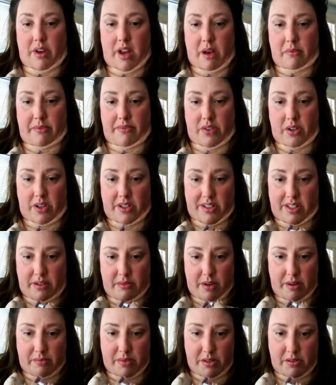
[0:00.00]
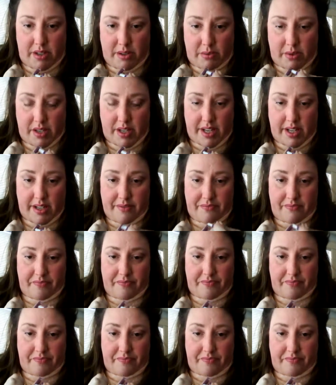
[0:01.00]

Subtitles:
would help if you could see what I'm doing, wouldn't it?